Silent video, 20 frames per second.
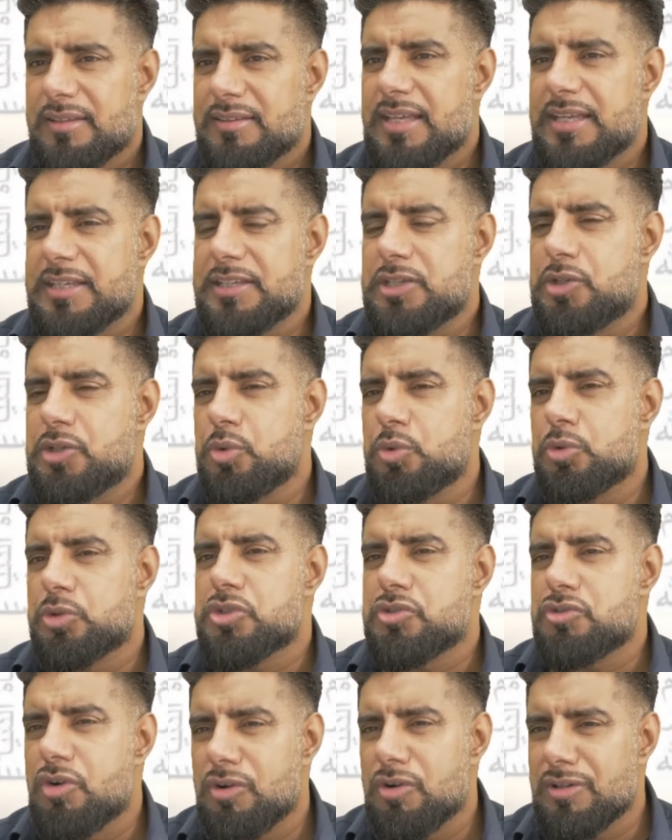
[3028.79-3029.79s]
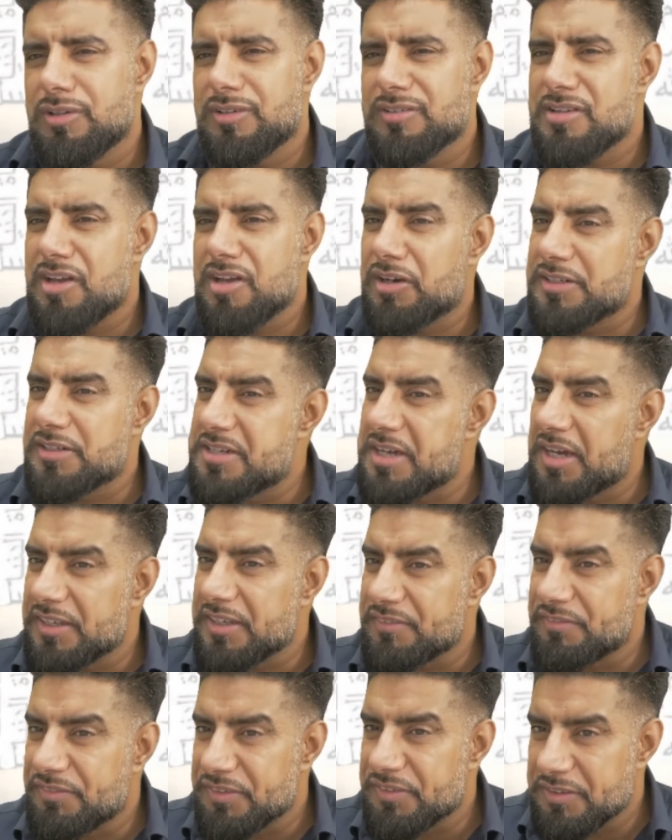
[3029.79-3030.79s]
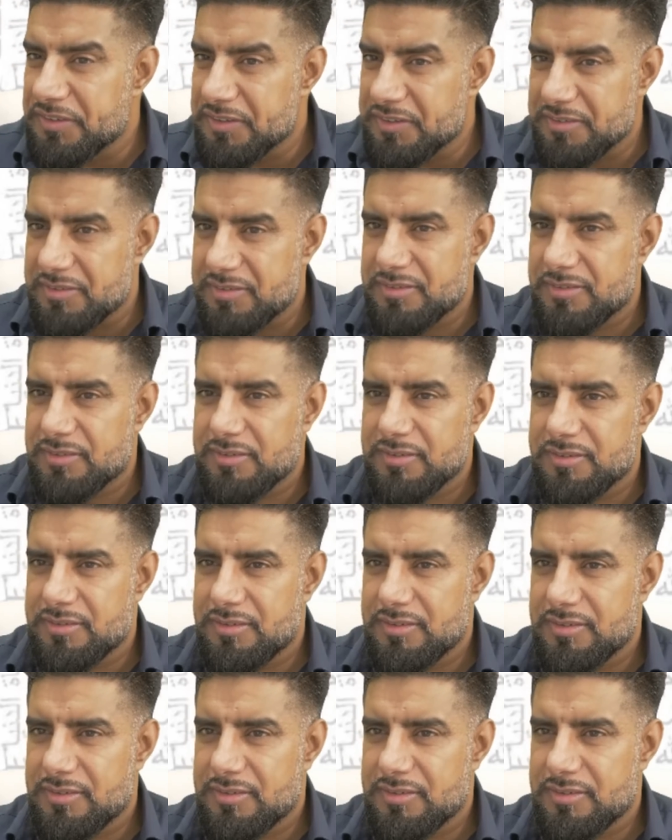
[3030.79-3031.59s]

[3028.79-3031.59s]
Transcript: That your struggles are diverse.